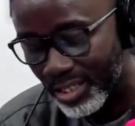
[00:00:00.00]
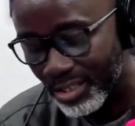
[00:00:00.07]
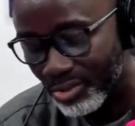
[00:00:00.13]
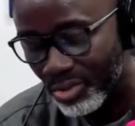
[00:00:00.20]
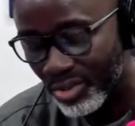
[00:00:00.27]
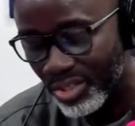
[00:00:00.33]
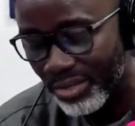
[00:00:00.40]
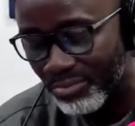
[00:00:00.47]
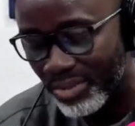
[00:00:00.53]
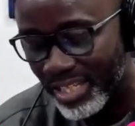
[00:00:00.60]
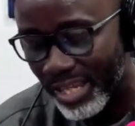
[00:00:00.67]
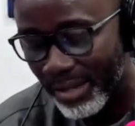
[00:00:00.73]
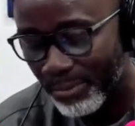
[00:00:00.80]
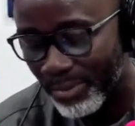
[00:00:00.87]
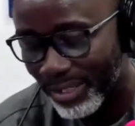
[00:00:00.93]
social
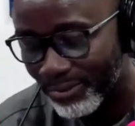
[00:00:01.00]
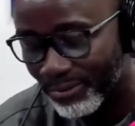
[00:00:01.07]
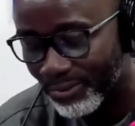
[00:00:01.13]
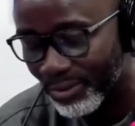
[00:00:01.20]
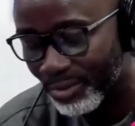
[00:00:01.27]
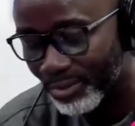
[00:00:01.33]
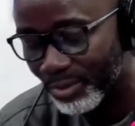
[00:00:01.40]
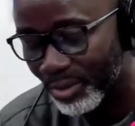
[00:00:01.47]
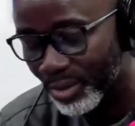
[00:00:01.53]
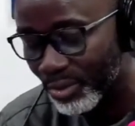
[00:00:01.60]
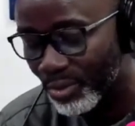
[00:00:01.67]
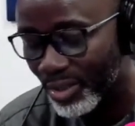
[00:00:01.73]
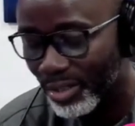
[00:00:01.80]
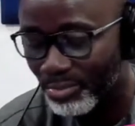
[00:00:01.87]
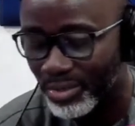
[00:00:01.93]
media platform or
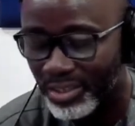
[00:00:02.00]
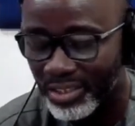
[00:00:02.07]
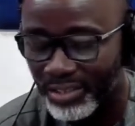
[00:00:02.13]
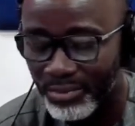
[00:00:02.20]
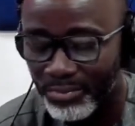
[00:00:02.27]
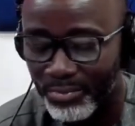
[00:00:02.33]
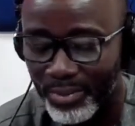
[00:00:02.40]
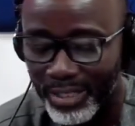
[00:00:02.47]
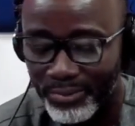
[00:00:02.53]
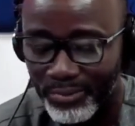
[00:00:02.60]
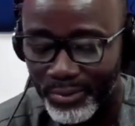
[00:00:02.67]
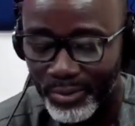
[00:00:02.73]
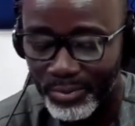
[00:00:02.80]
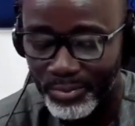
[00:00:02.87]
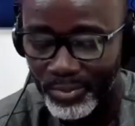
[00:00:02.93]
collaborative
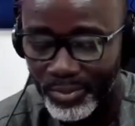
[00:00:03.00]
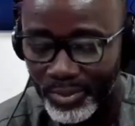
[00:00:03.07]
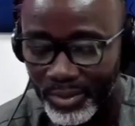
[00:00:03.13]
platform